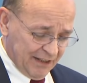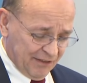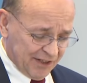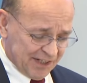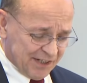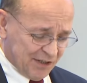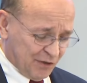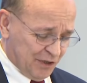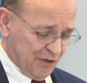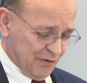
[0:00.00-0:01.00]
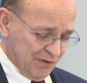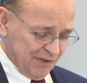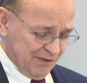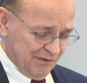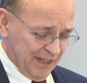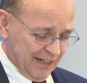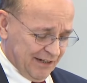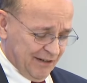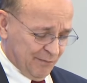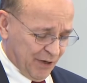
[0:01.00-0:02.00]
this is the good news,
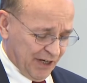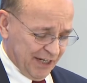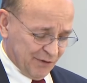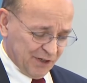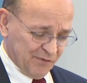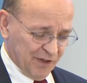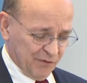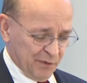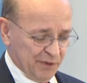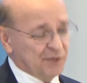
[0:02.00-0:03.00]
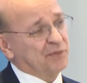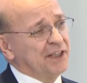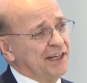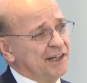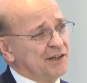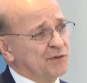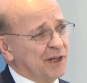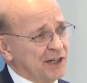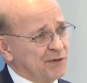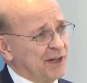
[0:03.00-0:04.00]
that the Part A trust fund will be depleted in
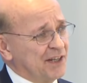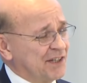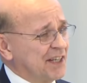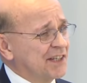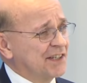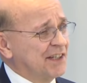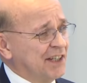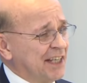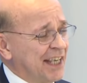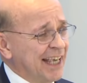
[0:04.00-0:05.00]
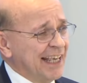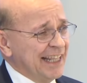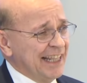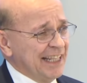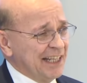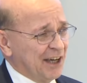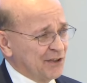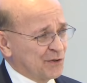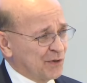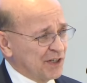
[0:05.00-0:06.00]
2026, and the
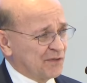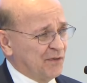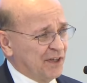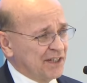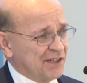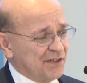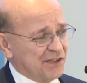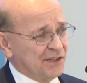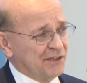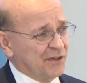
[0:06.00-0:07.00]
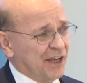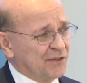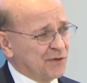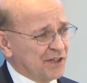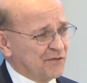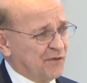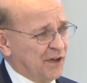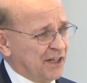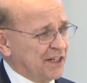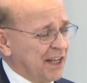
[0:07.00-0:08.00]
other trust funds, there's a trust
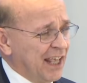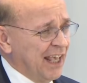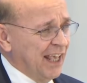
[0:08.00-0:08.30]
fund